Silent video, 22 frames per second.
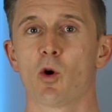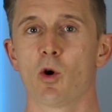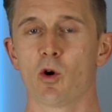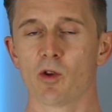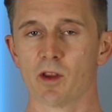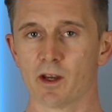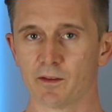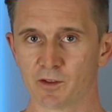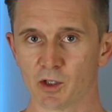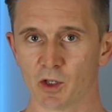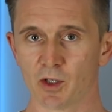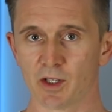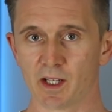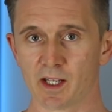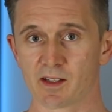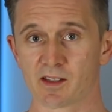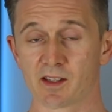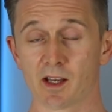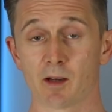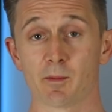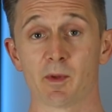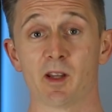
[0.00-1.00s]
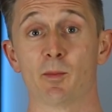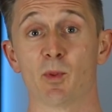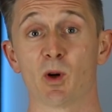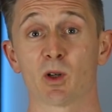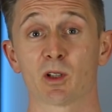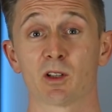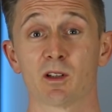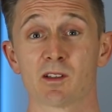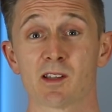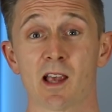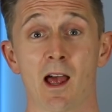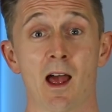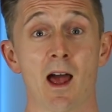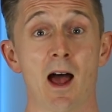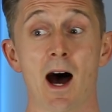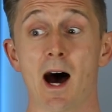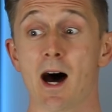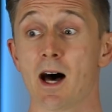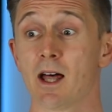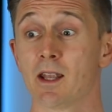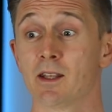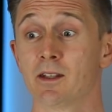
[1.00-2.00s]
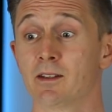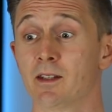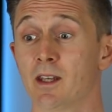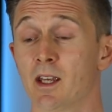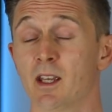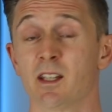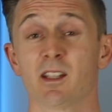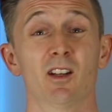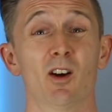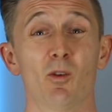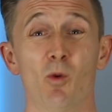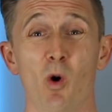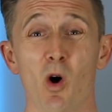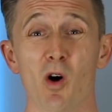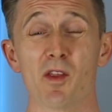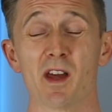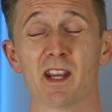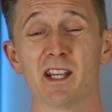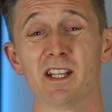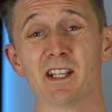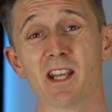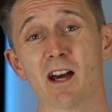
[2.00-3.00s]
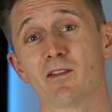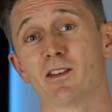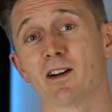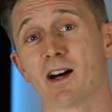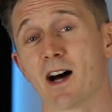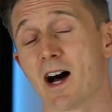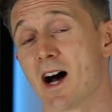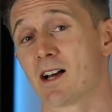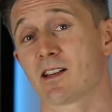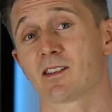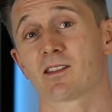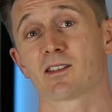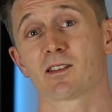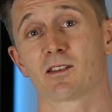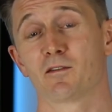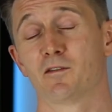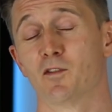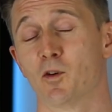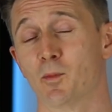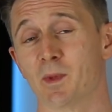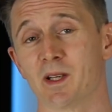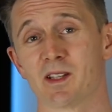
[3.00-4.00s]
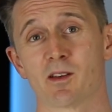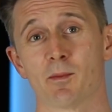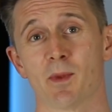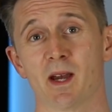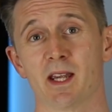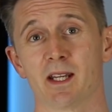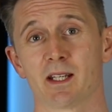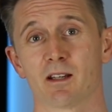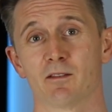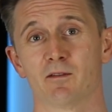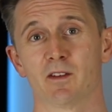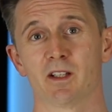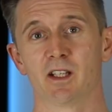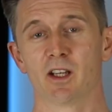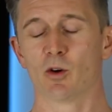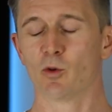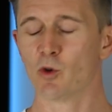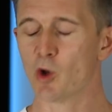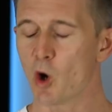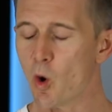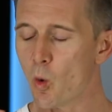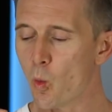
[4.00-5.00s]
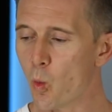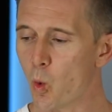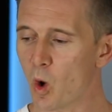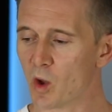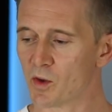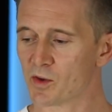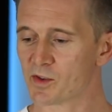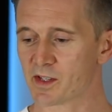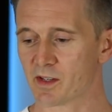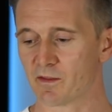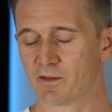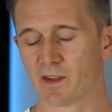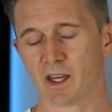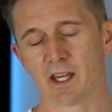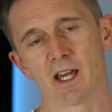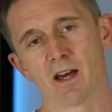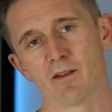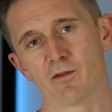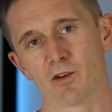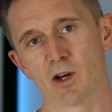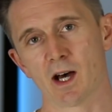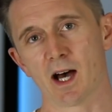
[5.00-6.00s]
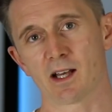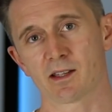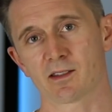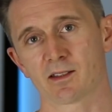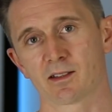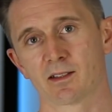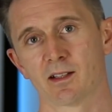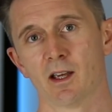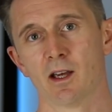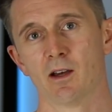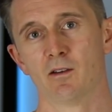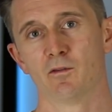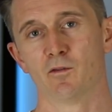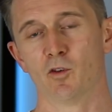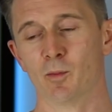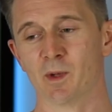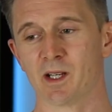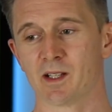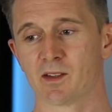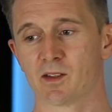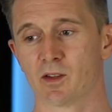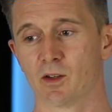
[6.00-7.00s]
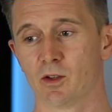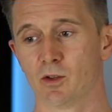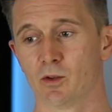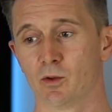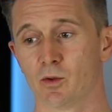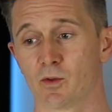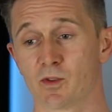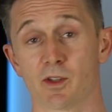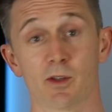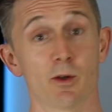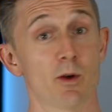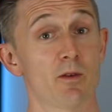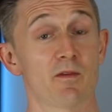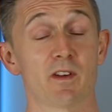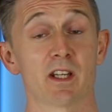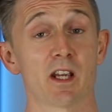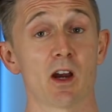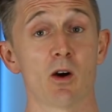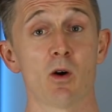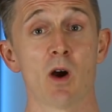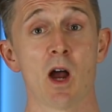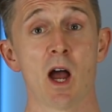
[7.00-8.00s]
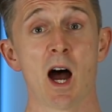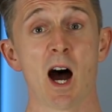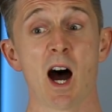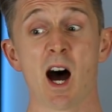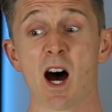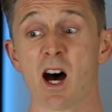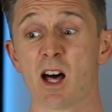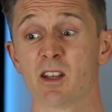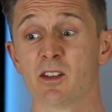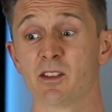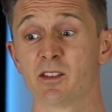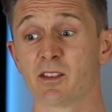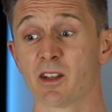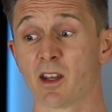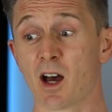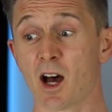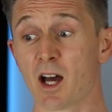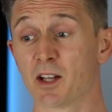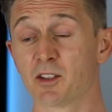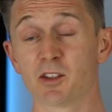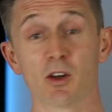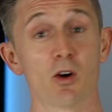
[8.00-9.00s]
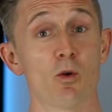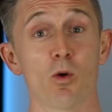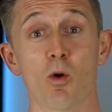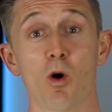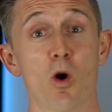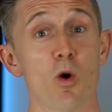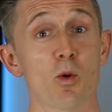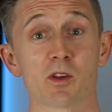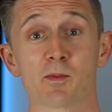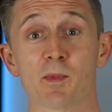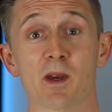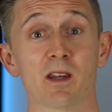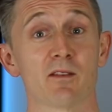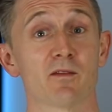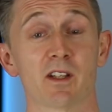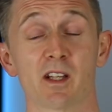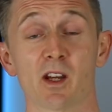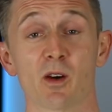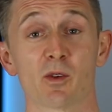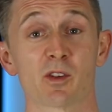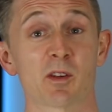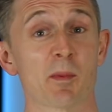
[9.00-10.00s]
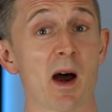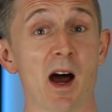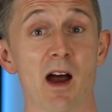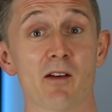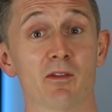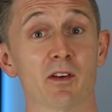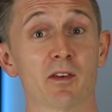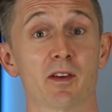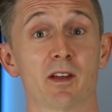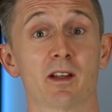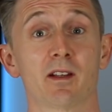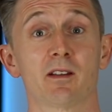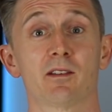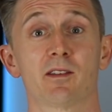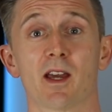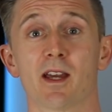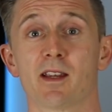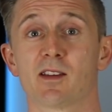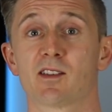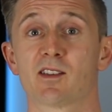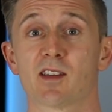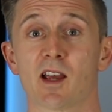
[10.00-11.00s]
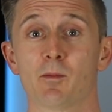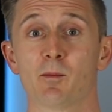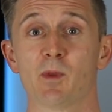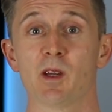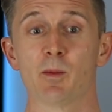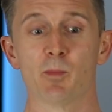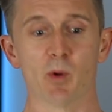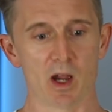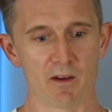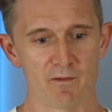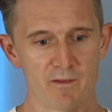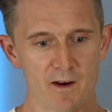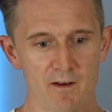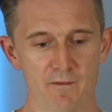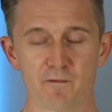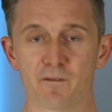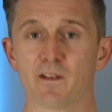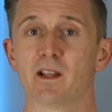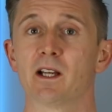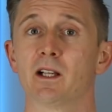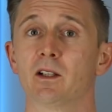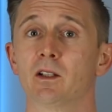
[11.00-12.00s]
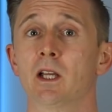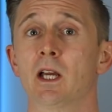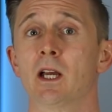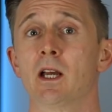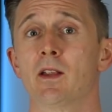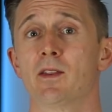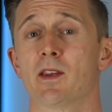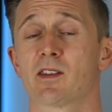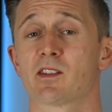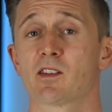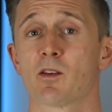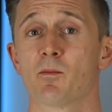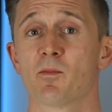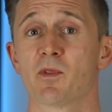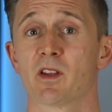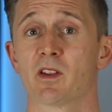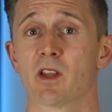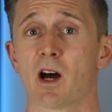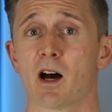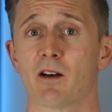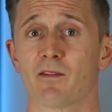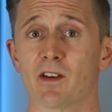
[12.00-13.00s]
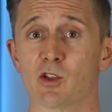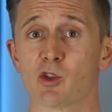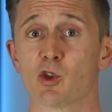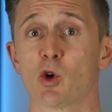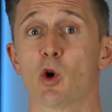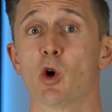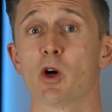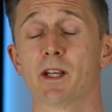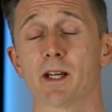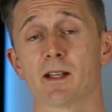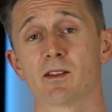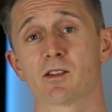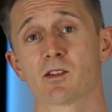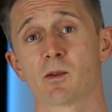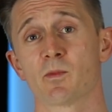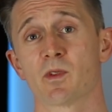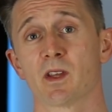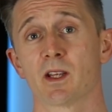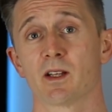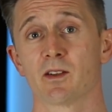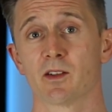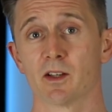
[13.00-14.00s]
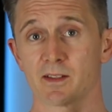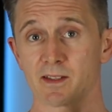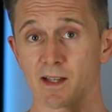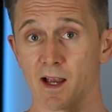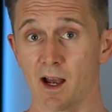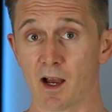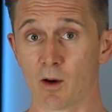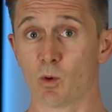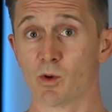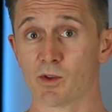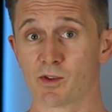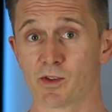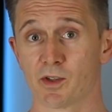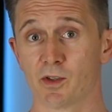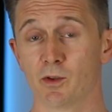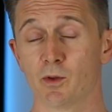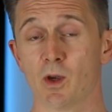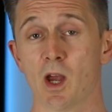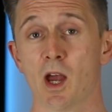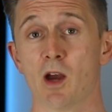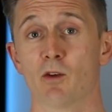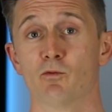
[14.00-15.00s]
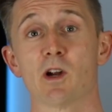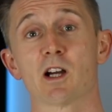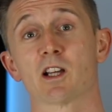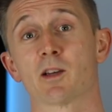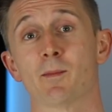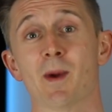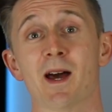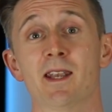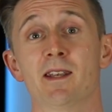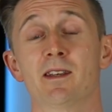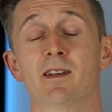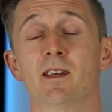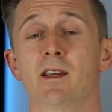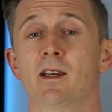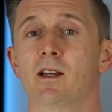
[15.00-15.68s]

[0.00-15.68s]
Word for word: All they've done is send me the bottles and you know what? They never ask for me to make a video. Not once have they ever asked for me to, to do a video and I don't always make videos about everything they send me, but if I feel there's something that I've enjoyed and something that I want to recommend